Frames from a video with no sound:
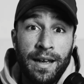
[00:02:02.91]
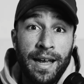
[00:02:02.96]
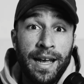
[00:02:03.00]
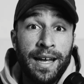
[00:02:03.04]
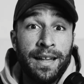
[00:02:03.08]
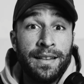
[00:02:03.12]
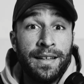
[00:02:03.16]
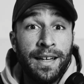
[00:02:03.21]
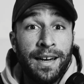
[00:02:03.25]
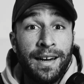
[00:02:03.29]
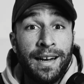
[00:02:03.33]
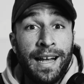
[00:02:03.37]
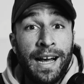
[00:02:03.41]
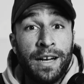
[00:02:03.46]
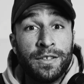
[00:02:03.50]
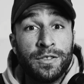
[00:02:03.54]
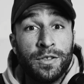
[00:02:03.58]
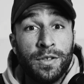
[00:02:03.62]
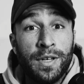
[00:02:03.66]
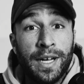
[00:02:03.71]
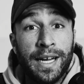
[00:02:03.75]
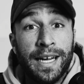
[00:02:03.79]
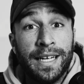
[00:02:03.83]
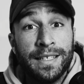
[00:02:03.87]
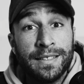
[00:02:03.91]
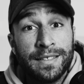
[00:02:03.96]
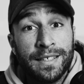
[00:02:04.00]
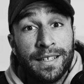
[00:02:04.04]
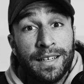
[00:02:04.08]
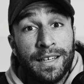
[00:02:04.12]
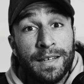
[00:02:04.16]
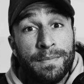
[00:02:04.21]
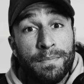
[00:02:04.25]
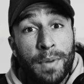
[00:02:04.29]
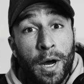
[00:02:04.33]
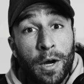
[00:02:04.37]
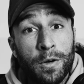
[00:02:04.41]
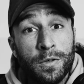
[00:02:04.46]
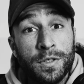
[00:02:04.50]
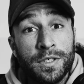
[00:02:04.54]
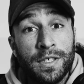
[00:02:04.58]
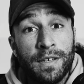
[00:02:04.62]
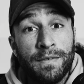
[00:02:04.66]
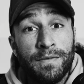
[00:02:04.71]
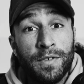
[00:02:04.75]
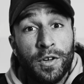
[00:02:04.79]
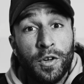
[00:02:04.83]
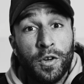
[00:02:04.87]
and that allows you to instantly
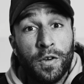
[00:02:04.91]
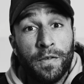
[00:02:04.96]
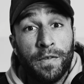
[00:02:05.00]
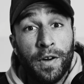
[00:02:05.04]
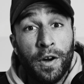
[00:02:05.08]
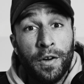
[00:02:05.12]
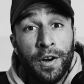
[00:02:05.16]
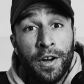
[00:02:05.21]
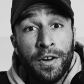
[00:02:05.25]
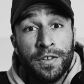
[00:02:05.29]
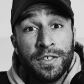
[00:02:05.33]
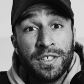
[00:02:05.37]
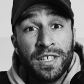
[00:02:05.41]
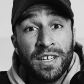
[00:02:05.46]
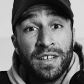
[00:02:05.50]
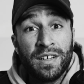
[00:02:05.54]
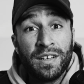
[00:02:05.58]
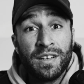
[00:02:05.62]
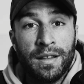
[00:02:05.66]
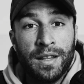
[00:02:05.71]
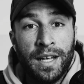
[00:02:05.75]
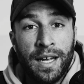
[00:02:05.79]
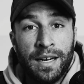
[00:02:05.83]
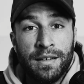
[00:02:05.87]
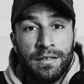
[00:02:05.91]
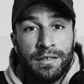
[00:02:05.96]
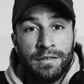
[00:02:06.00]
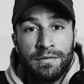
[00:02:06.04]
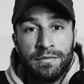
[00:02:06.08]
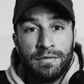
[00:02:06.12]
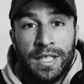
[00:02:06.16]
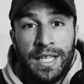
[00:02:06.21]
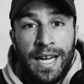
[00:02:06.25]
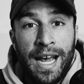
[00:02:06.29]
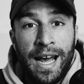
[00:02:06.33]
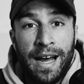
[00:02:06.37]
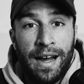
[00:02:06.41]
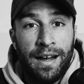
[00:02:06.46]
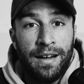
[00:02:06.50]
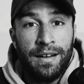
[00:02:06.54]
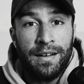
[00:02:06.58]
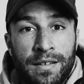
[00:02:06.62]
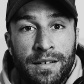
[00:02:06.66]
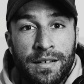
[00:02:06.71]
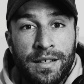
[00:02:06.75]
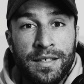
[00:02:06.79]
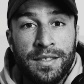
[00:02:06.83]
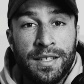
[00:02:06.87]
post and view your photos, then yeah,
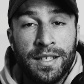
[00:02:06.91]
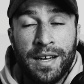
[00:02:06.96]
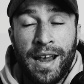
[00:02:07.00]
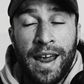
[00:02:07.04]
this is a